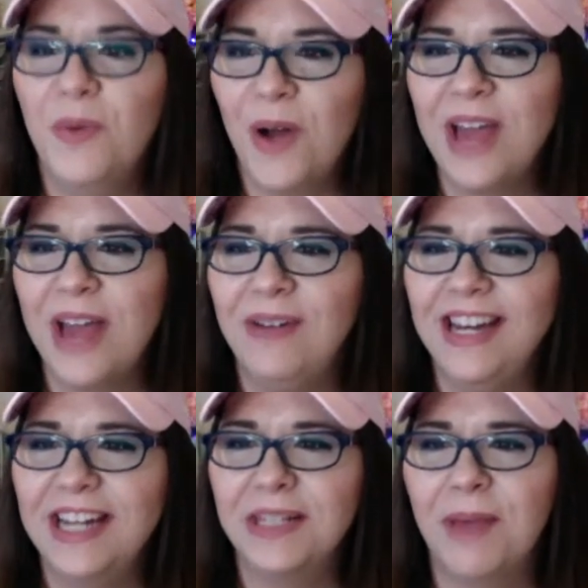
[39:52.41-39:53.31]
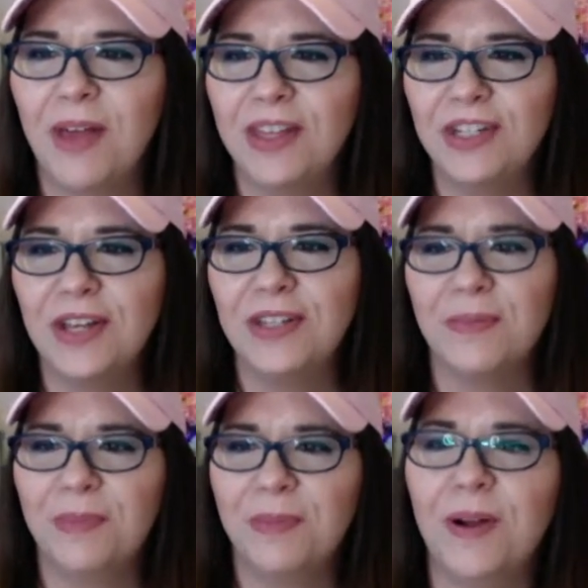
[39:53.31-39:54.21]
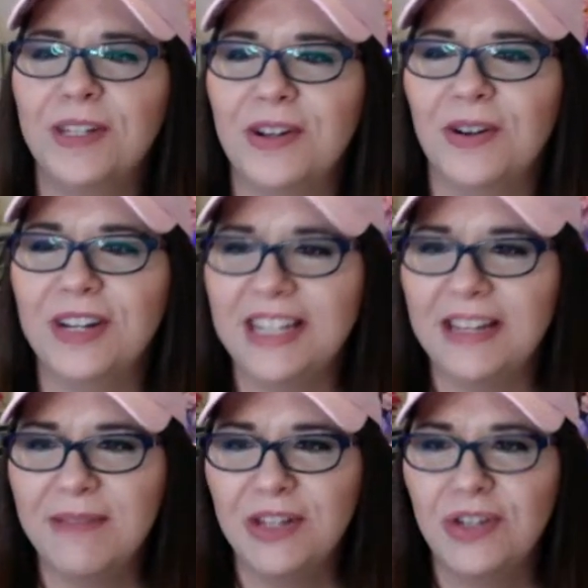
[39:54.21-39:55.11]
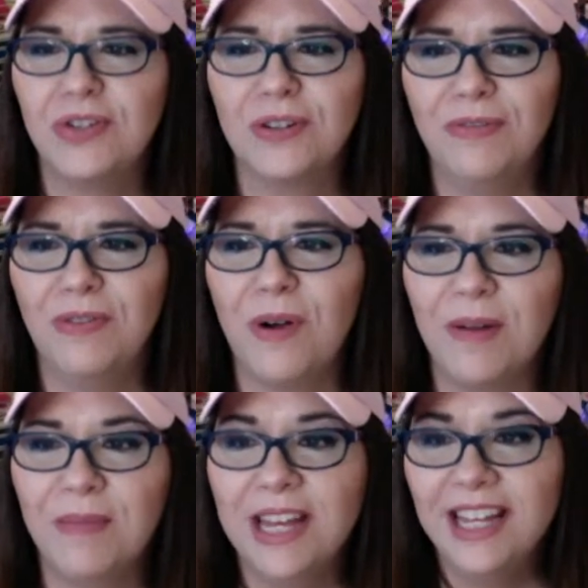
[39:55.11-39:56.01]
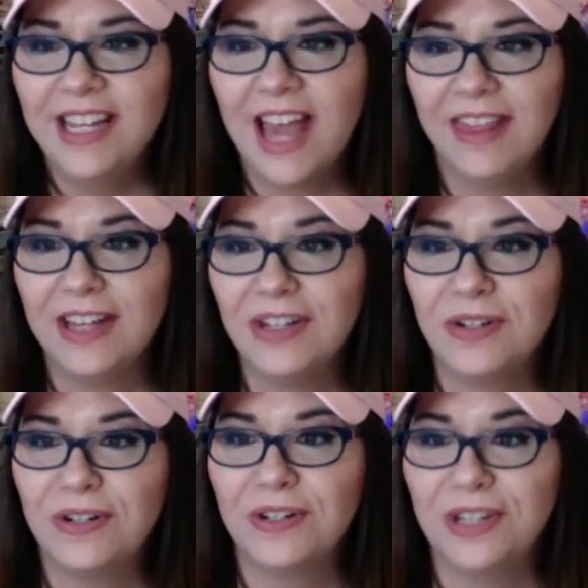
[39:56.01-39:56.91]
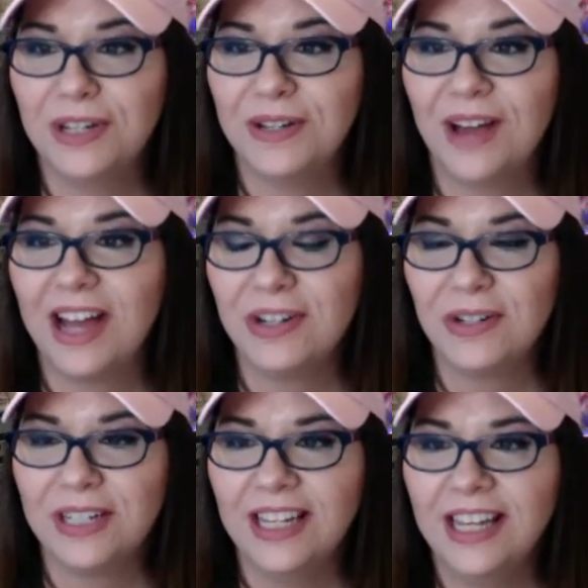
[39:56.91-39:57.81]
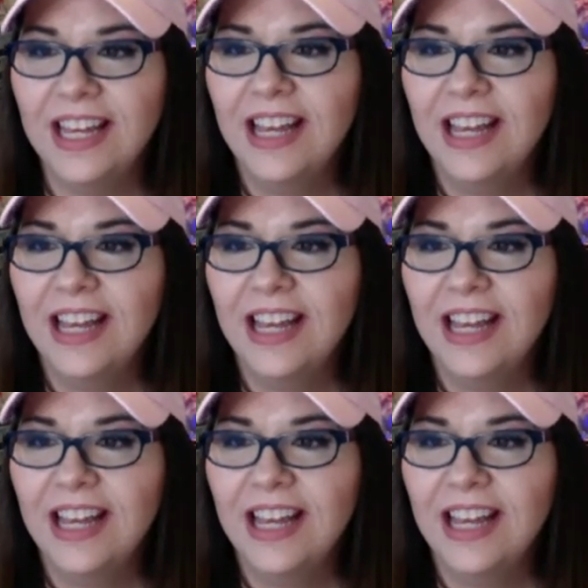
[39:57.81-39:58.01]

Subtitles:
Okay, we need a spell that shows a person or a demon's true form. Yeah, that's true too, actually.